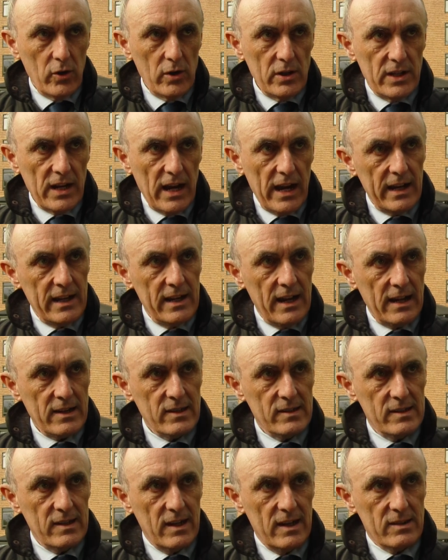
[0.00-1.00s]
good diet and
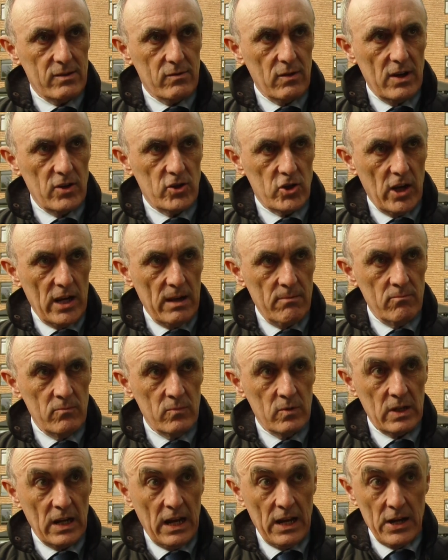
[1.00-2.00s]
exercise regime
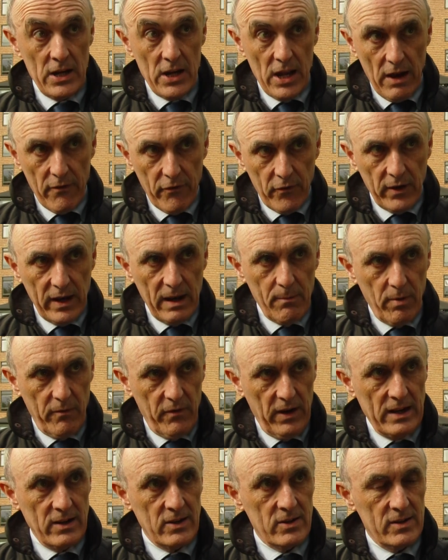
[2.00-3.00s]
can definitely
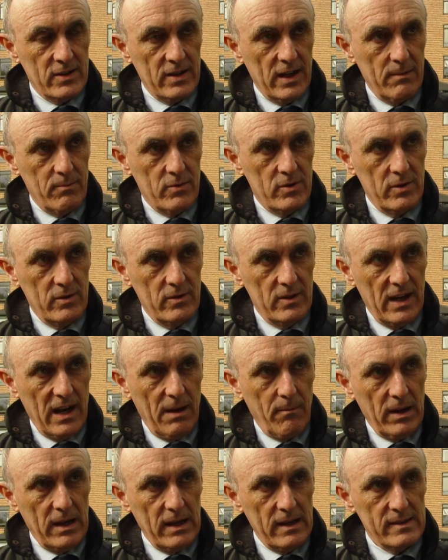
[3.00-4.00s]
prevent type 2
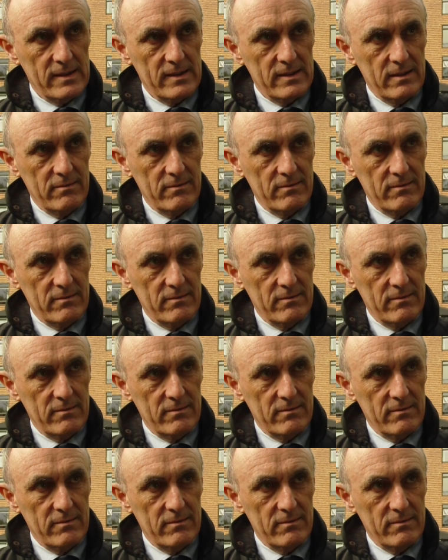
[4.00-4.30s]
diabetes.